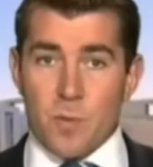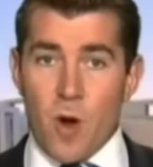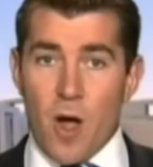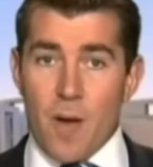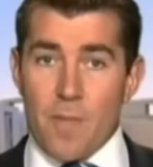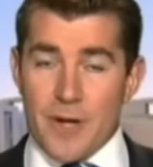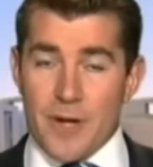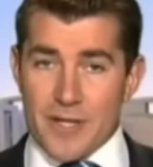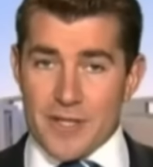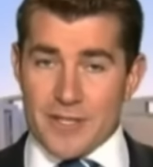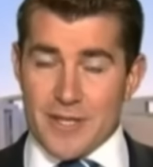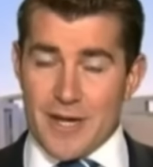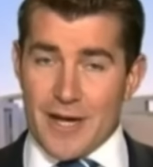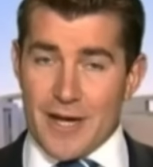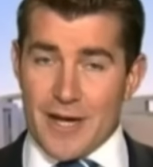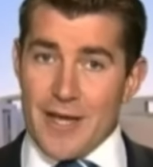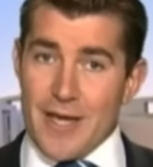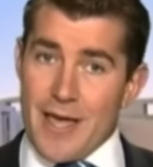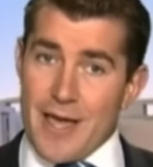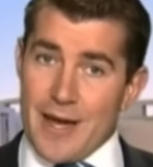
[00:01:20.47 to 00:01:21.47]
Prime
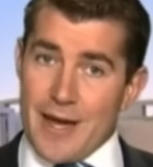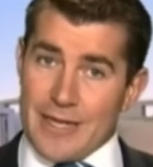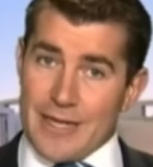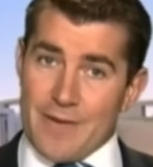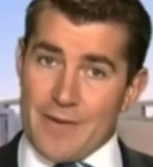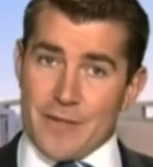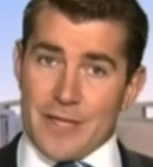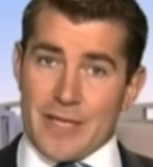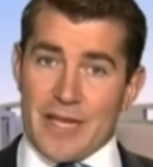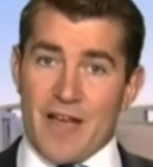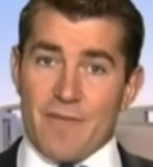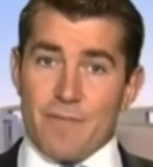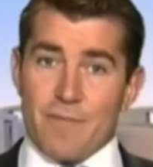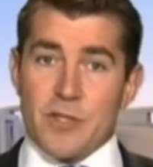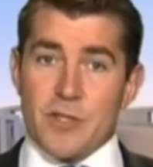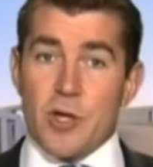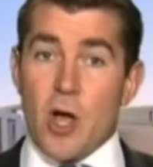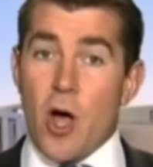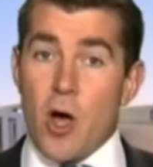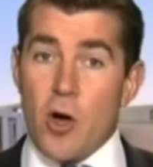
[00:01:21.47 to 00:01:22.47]
Minister. And given the
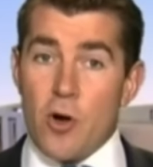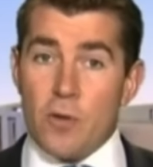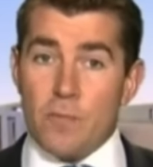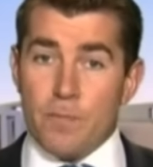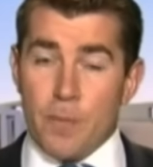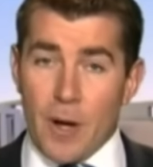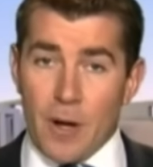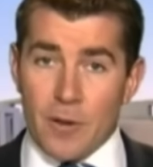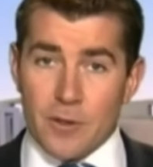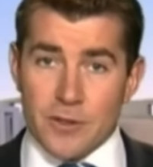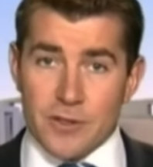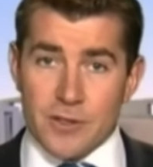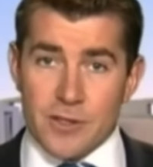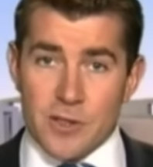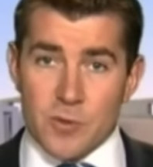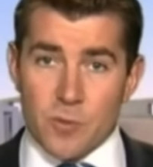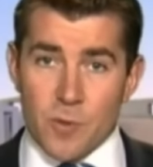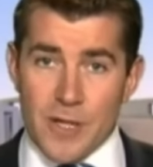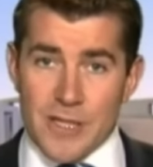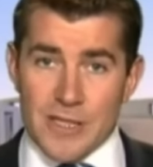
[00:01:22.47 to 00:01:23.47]
government's own
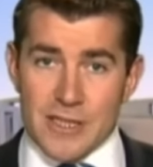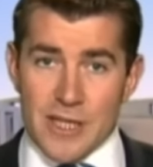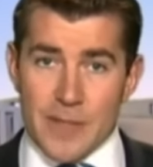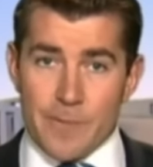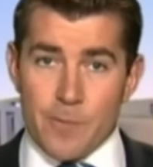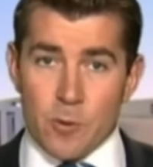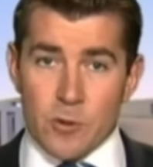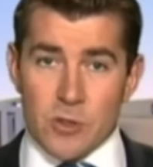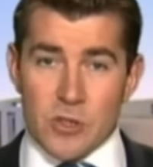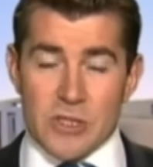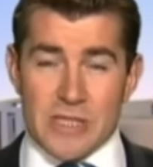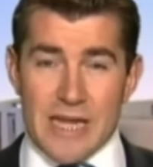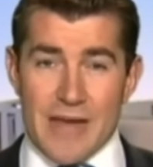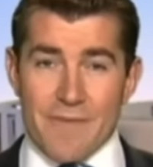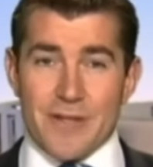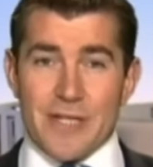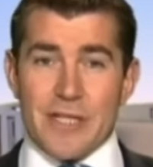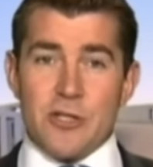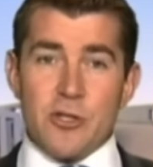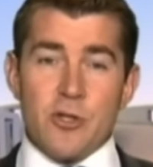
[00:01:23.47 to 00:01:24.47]
pollsters recently put
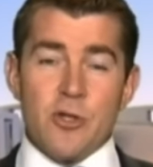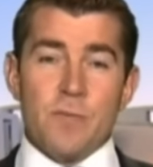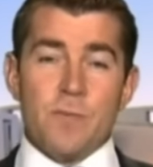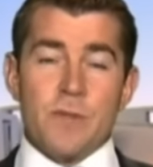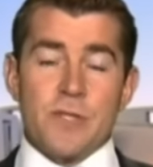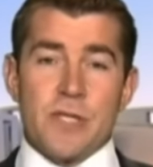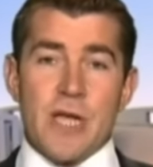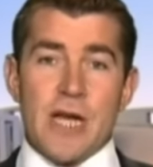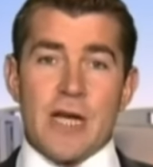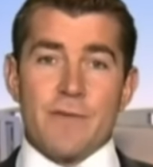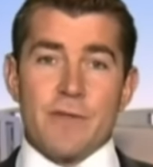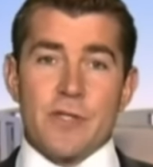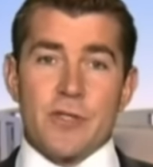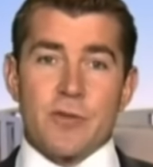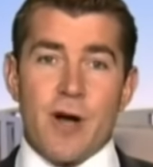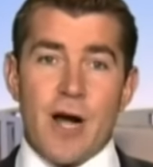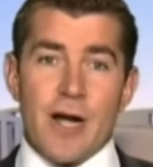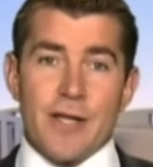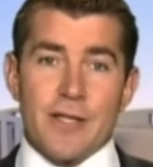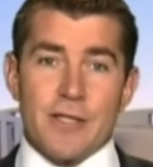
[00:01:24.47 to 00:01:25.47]
72% of
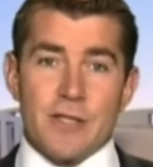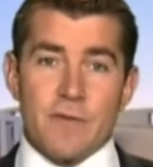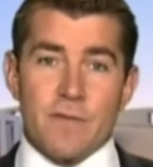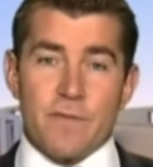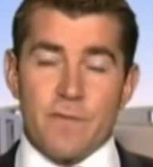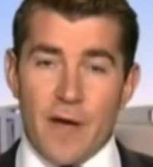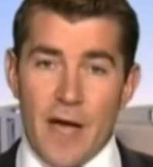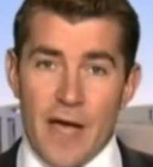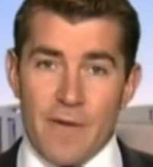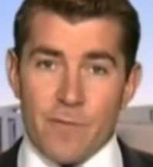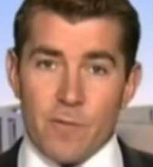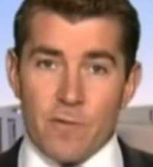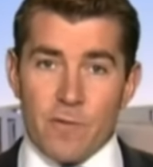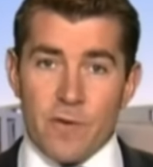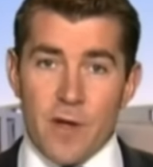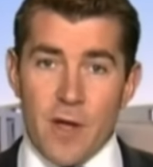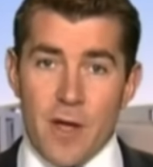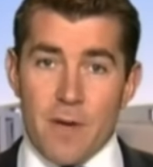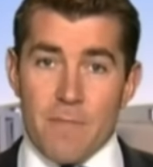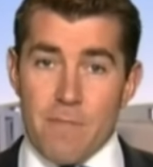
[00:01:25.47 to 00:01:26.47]
Australians in favour
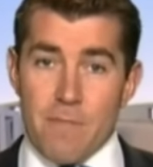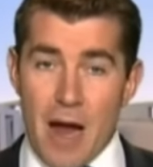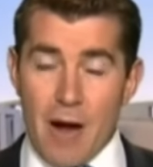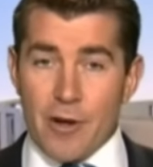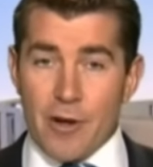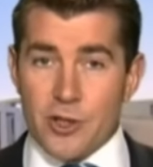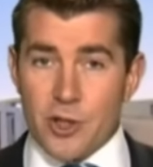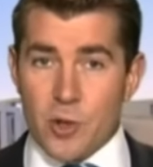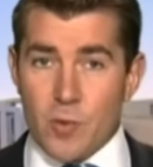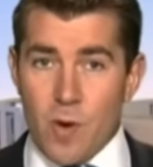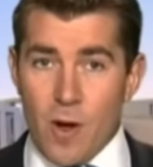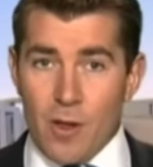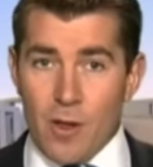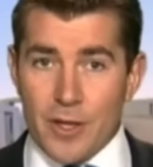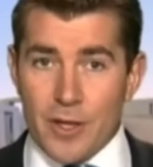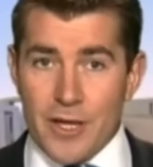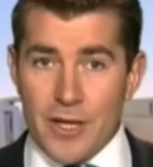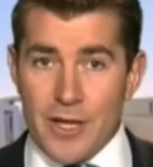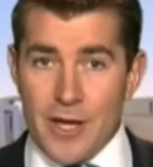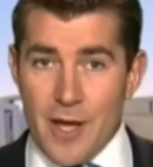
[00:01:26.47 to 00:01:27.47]
of marriage
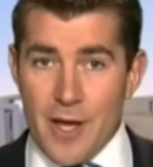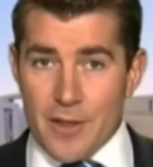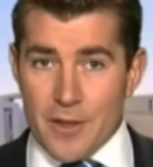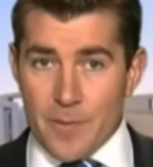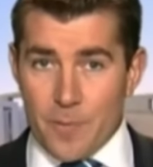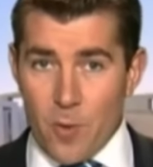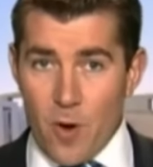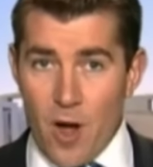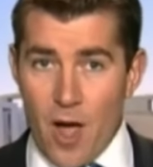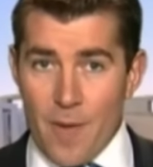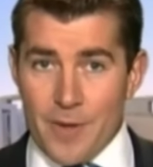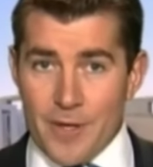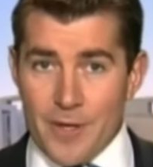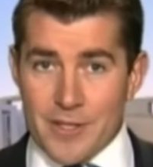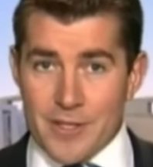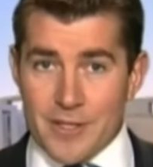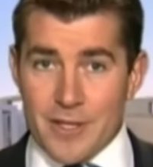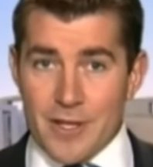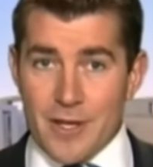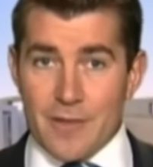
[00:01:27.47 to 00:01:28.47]
equality, the Prime
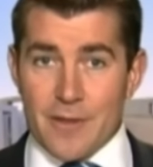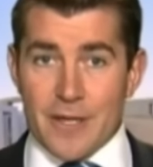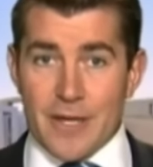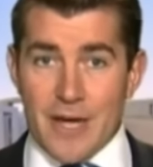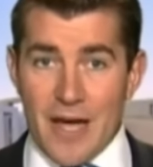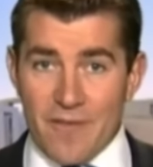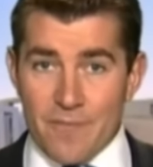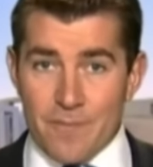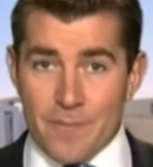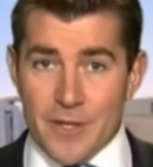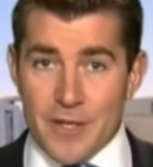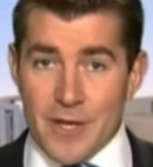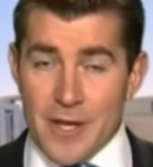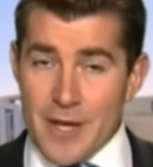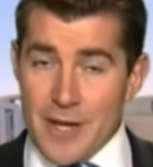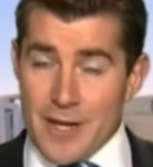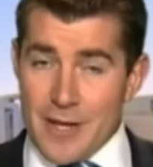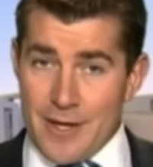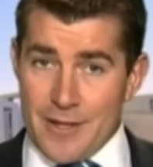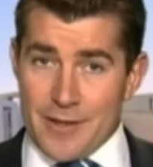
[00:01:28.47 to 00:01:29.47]
Minister, the government
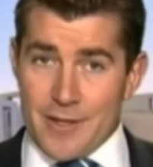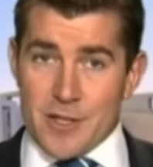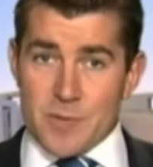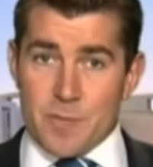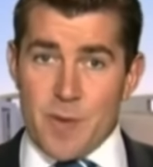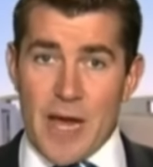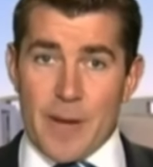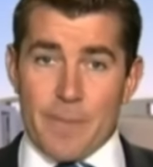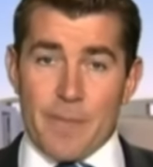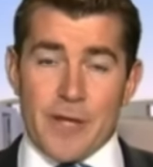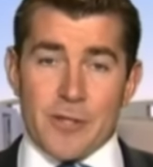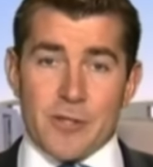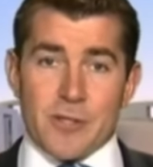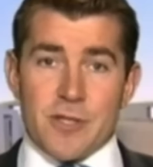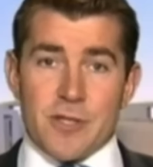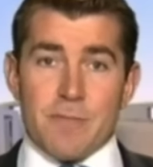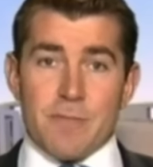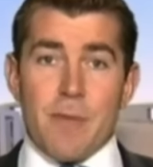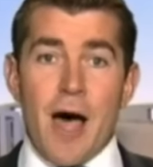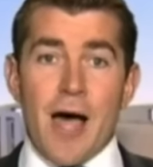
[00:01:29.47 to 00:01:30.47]
and those
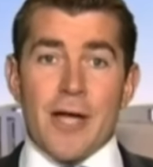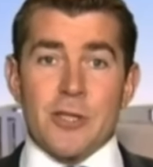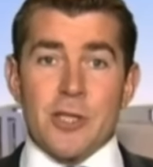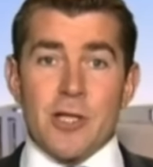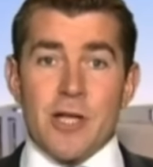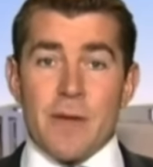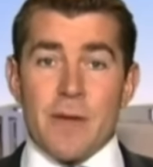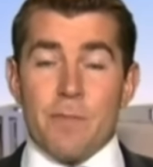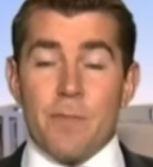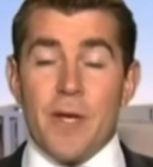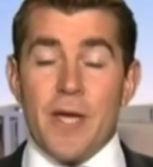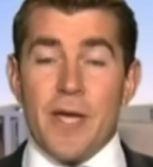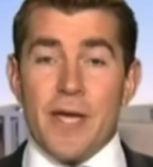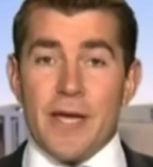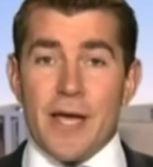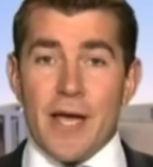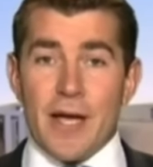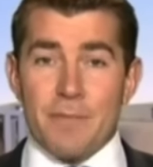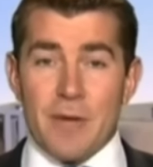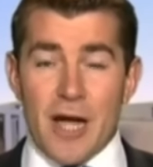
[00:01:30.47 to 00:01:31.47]
backbenchers in
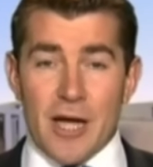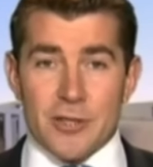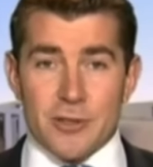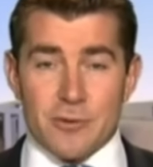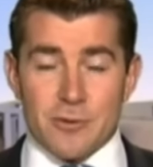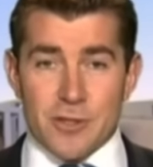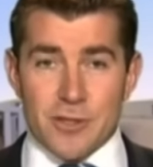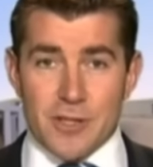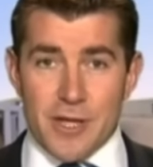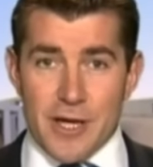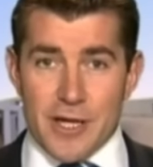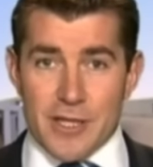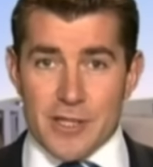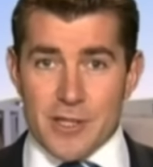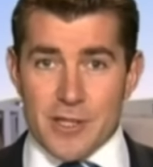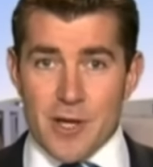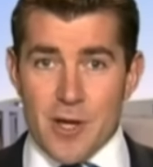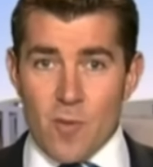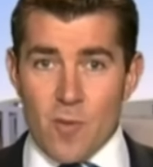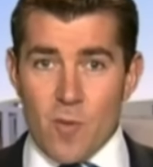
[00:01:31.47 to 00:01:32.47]
marginal
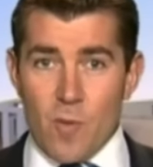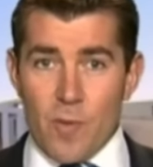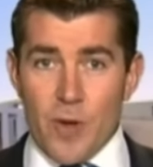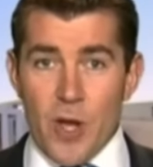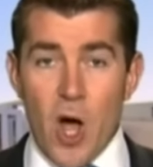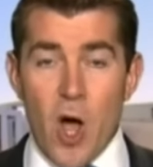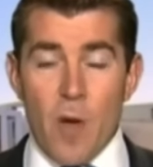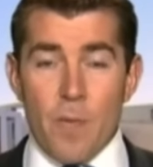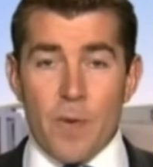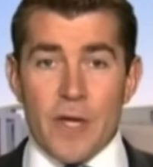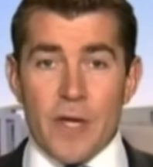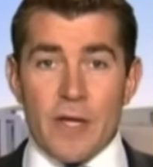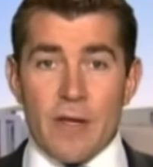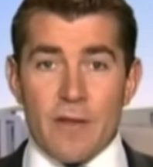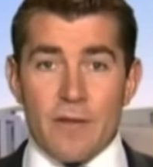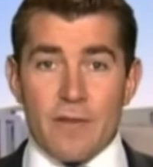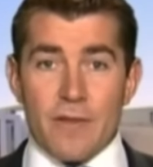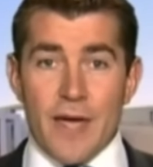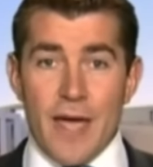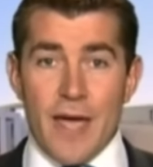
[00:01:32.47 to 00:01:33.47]
seats will be
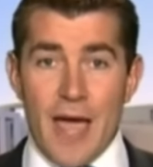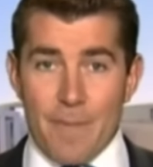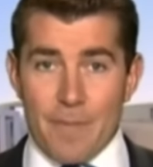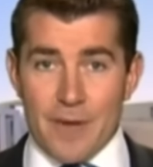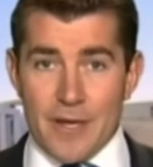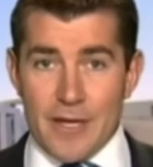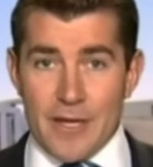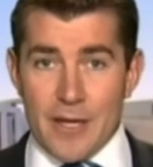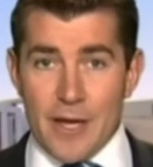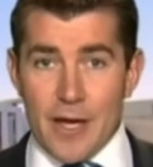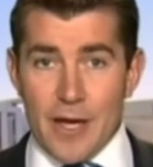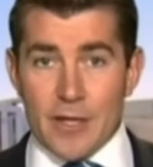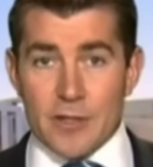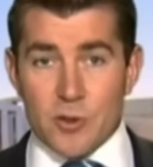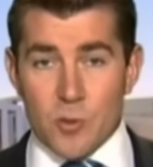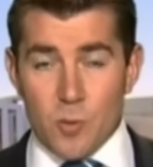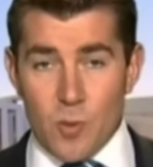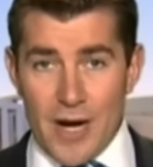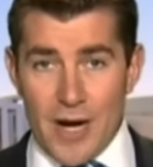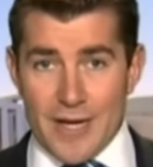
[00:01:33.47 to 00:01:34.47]
hoping they're happy
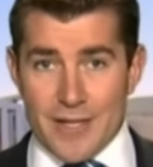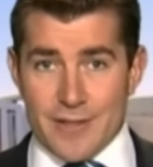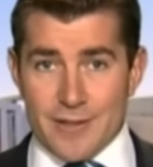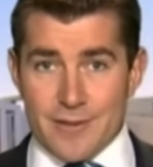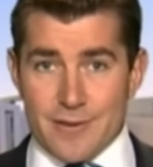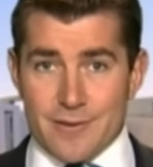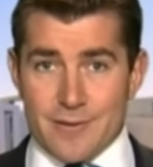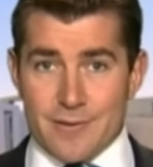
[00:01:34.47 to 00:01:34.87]
to wait.